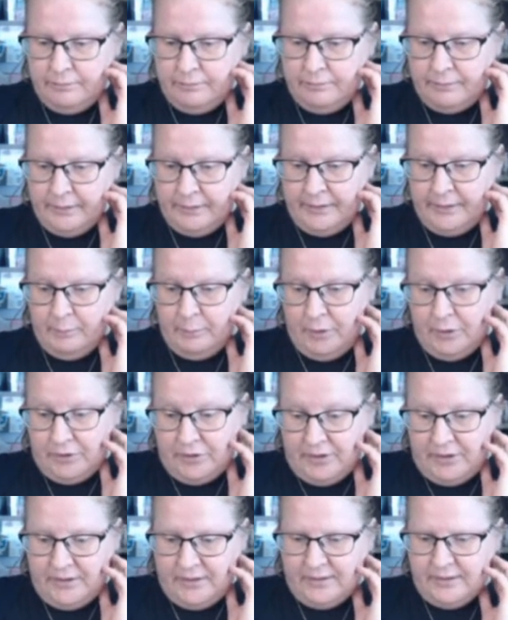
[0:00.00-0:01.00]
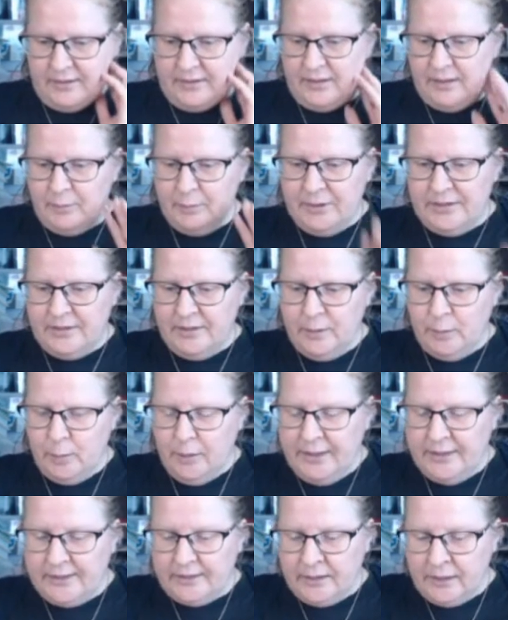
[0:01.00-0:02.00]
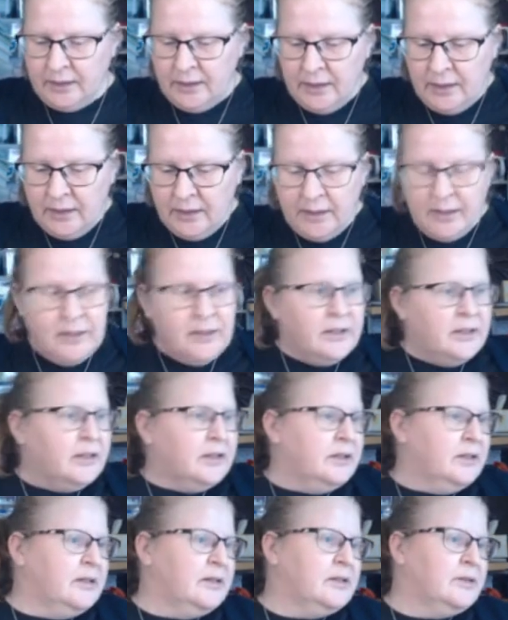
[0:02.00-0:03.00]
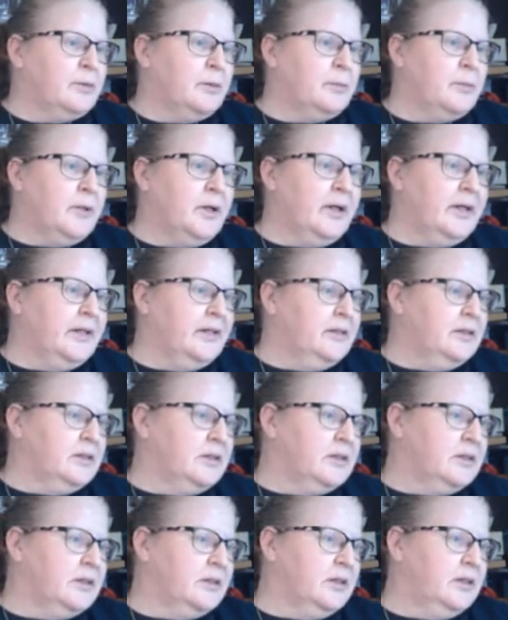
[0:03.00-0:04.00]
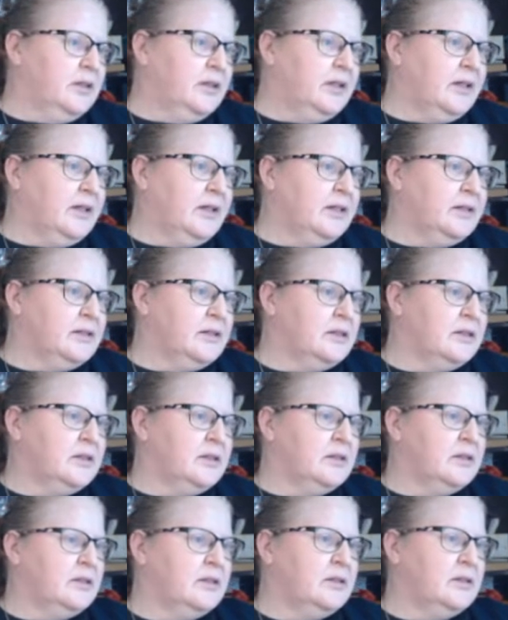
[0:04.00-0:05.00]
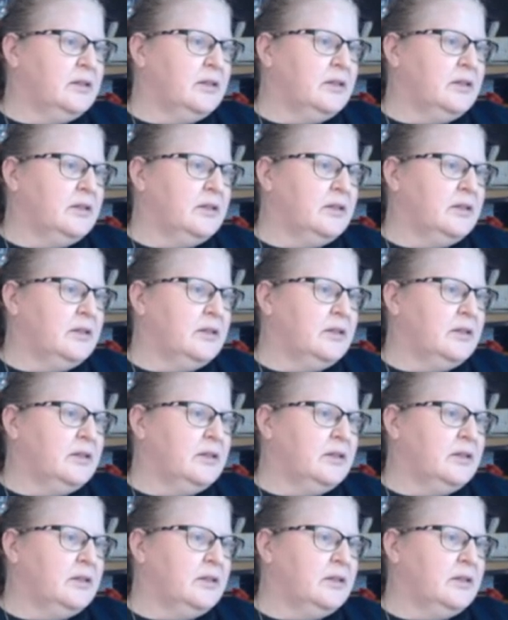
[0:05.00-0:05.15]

I think most of this is going to be single placing, so I might get